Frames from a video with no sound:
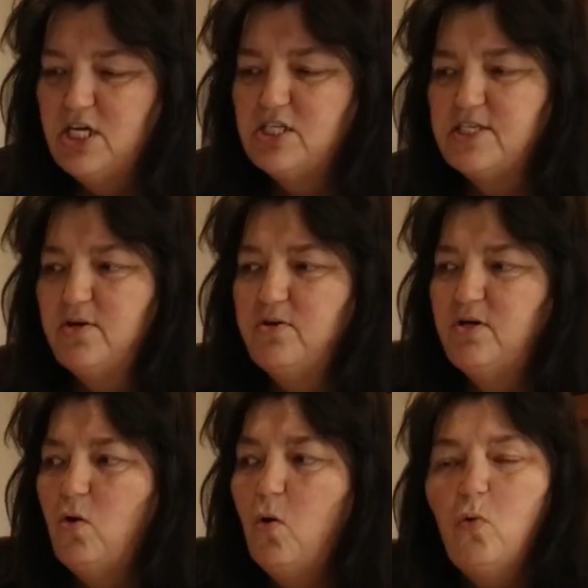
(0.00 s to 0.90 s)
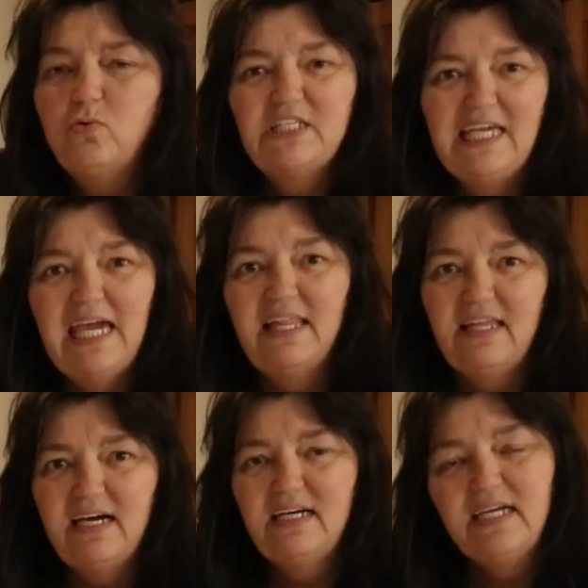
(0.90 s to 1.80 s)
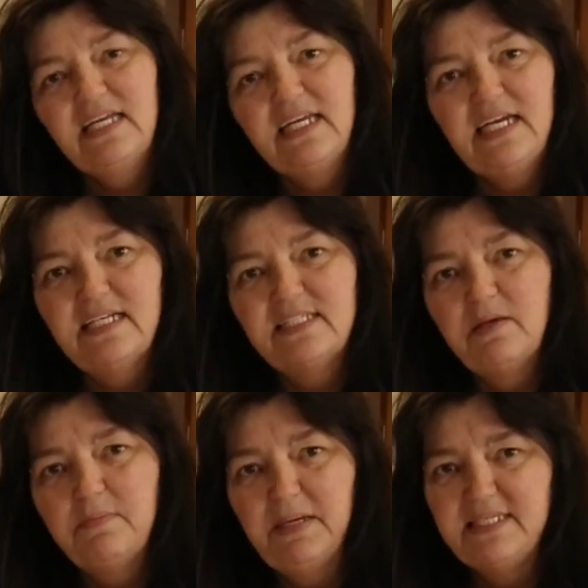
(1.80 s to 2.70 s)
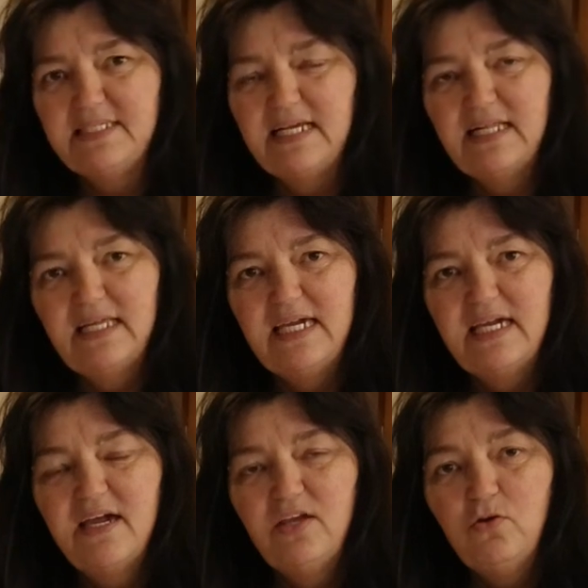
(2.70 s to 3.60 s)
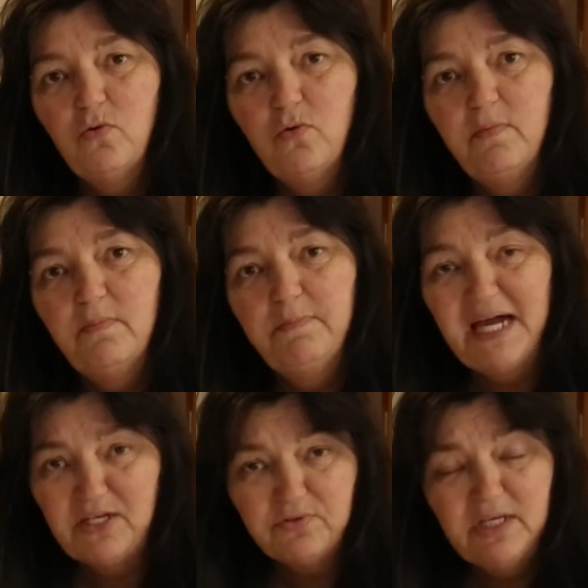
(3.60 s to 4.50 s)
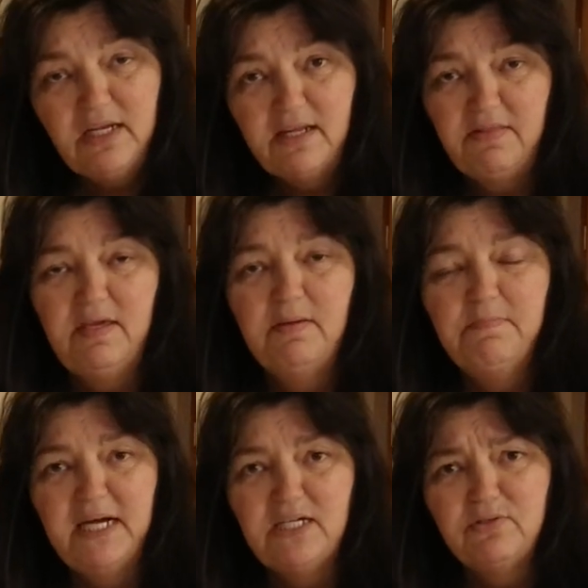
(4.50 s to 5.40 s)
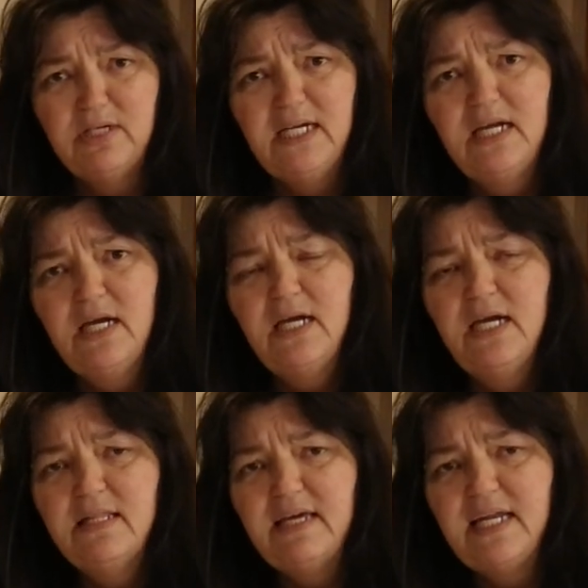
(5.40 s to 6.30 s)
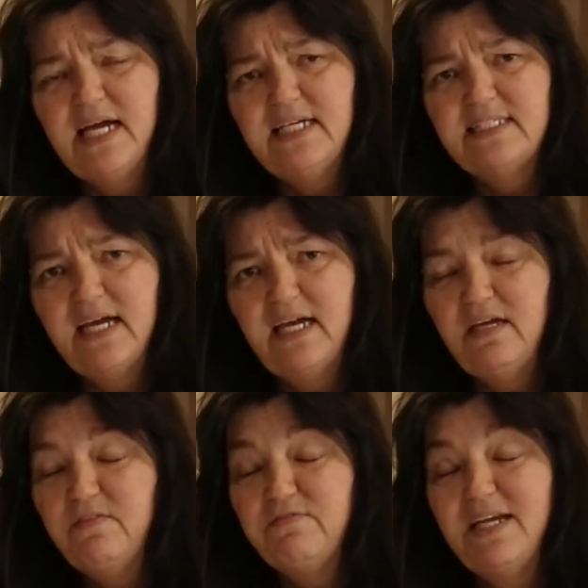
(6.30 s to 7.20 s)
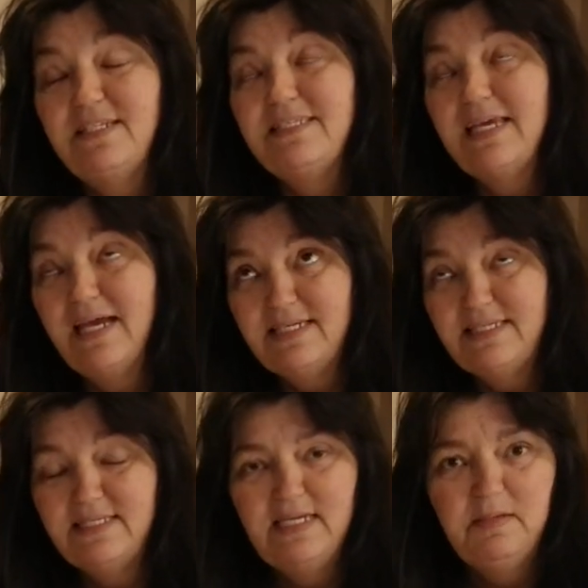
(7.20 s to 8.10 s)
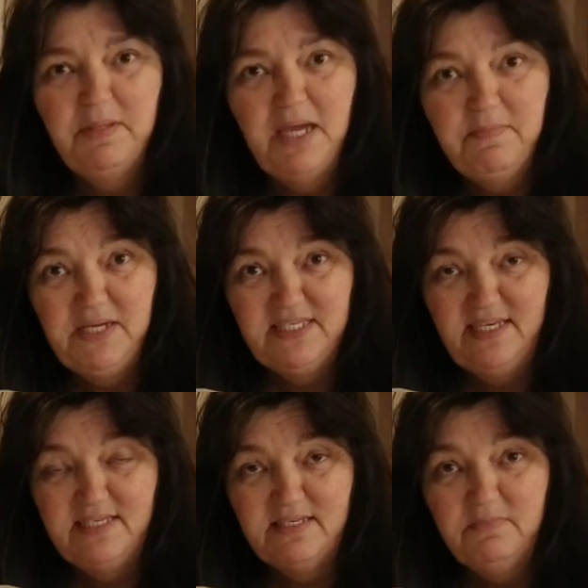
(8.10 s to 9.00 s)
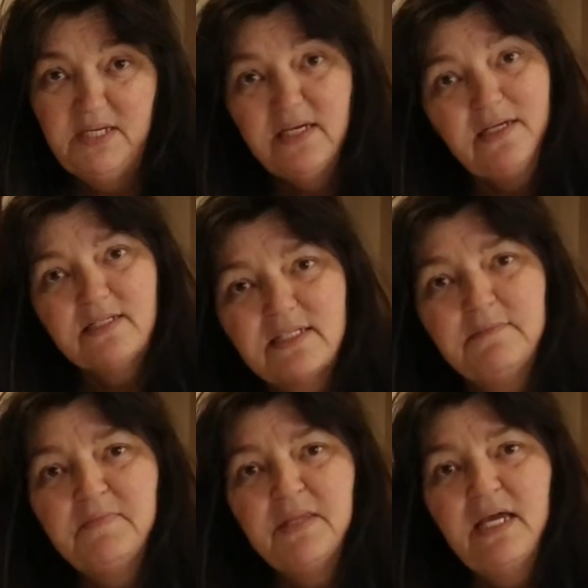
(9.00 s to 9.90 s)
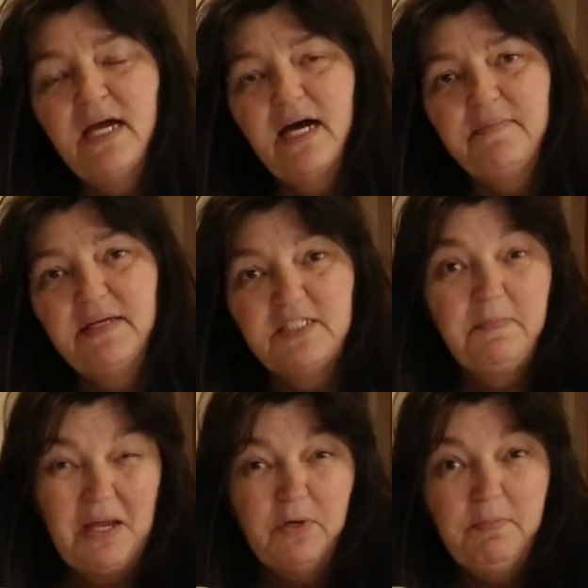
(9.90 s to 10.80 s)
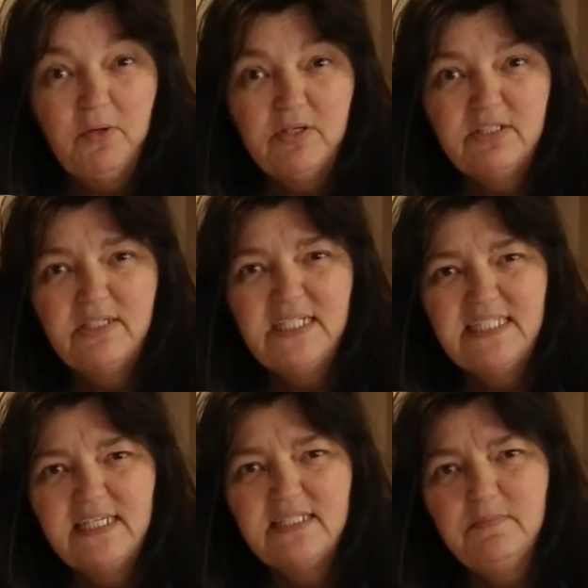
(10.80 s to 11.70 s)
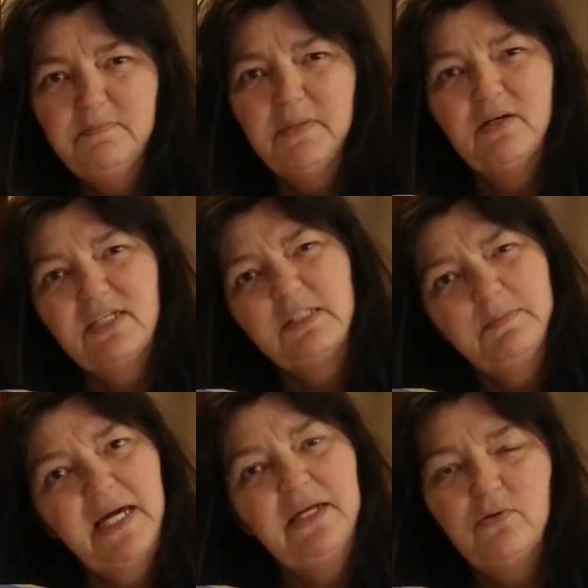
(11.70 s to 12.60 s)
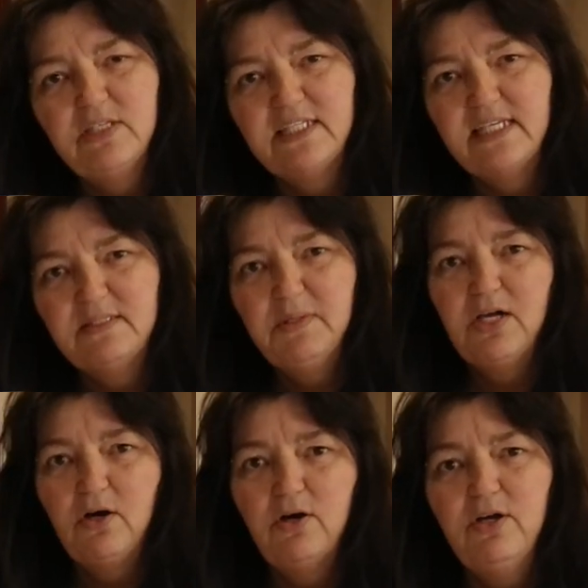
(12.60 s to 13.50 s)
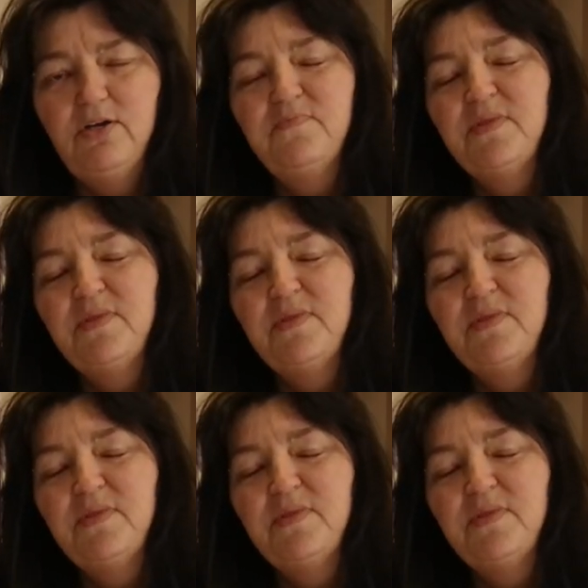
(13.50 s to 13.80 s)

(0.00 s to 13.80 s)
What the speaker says: So all together, it is basically your battery, lithium battery, that has a fantastic BMS system in it. That's a battery monitoring system. I'll explain all this as we go.